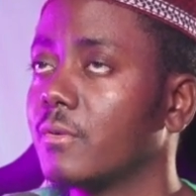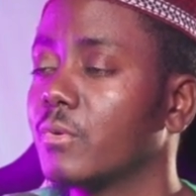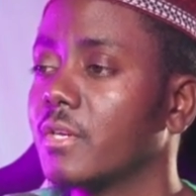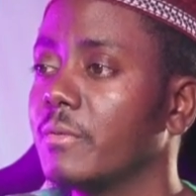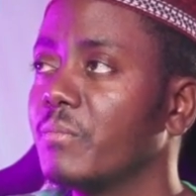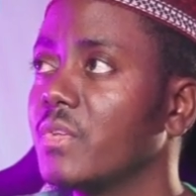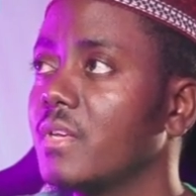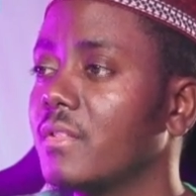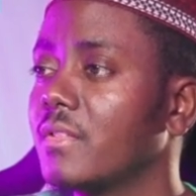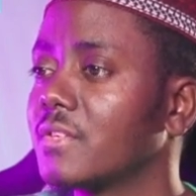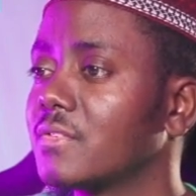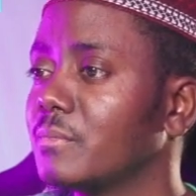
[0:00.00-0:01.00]
Okay,
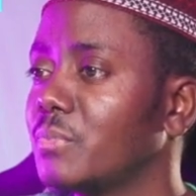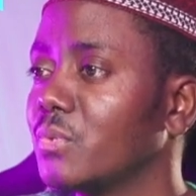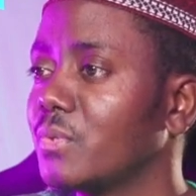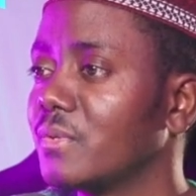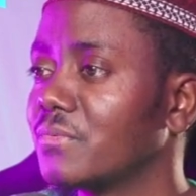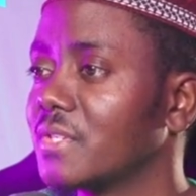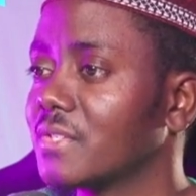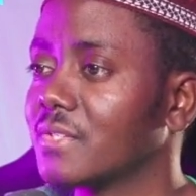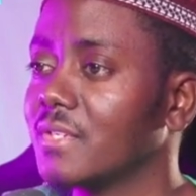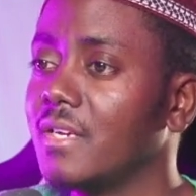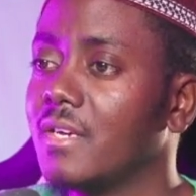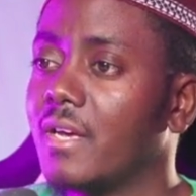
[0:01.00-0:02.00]
that's the beauty of this.
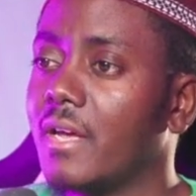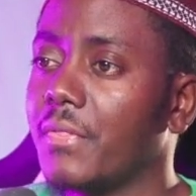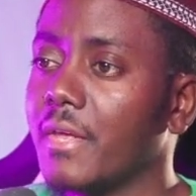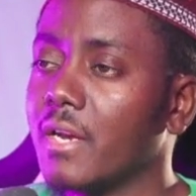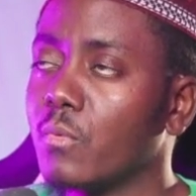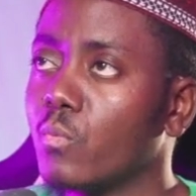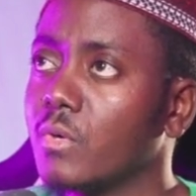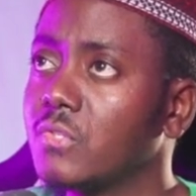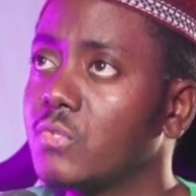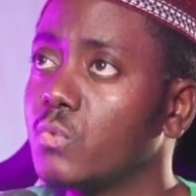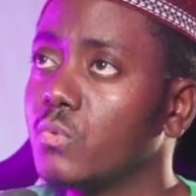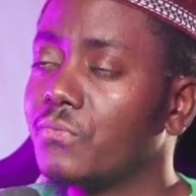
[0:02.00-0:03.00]
And then
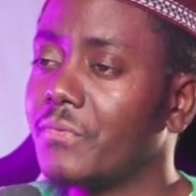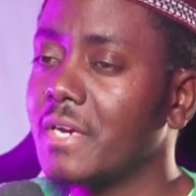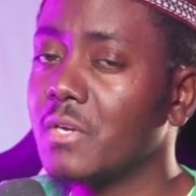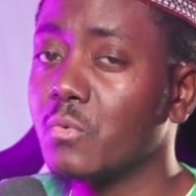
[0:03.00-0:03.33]
once you find